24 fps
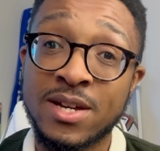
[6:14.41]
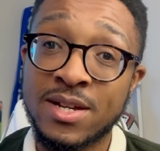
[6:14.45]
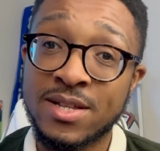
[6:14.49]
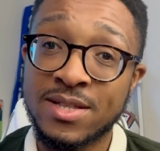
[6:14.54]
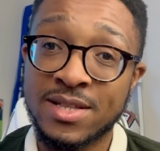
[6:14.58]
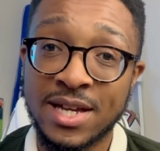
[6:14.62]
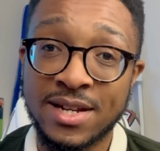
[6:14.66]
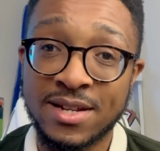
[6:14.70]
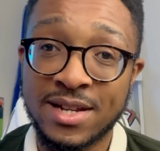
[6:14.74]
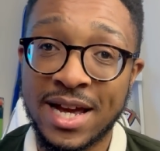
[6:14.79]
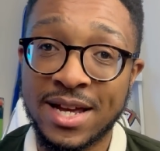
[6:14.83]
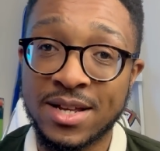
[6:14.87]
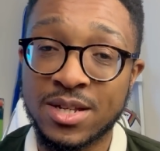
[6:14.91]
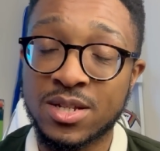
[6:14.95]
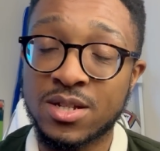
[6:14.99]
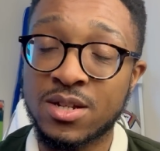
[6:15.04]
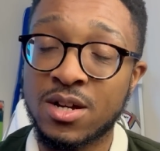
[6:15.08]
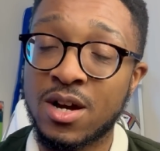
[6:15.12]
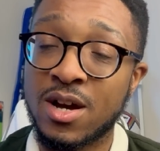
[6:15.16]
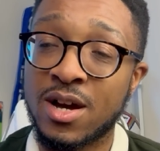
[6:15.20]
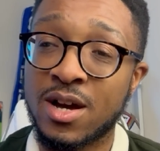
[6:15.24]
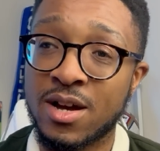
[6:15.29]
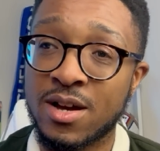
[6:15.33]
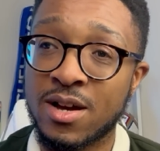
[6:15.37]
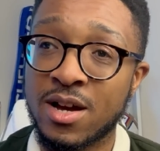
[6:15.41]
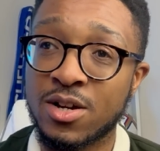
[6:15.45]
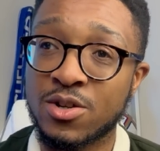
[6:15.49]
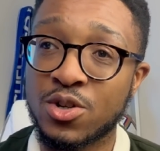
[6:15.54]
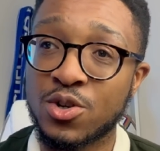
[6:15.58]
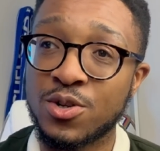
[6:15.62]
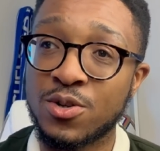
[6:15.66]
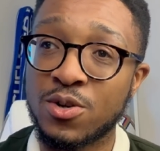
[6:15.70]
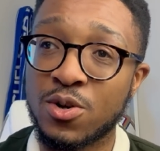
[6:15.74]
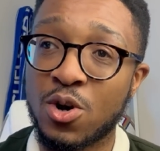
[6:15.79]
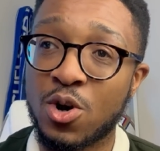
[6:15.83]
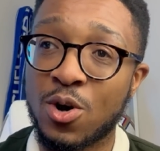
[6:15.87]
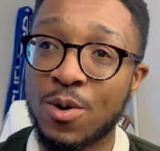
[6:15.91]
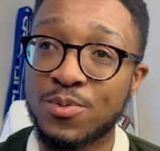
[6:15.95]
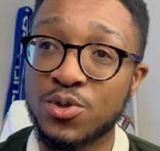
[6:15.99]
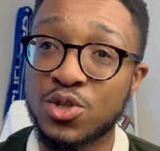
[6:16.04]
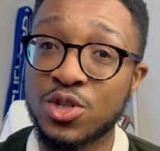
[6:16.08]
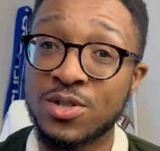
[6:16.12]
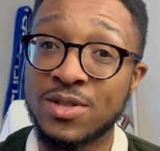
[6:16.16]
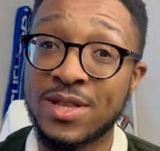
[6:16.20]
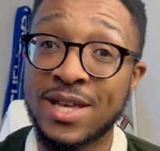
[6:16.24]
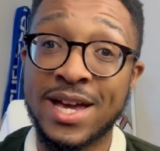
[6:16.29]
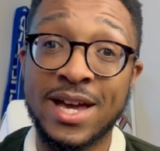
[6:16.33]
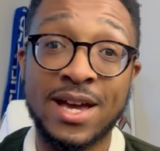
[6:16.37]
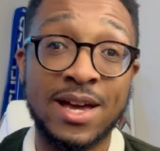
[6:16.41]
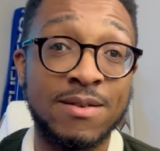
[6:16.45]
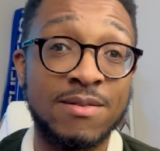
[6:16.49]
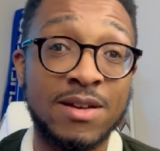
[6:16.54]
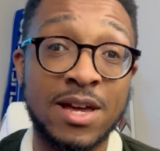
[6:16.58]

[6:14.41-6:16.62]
Then that's a good option there.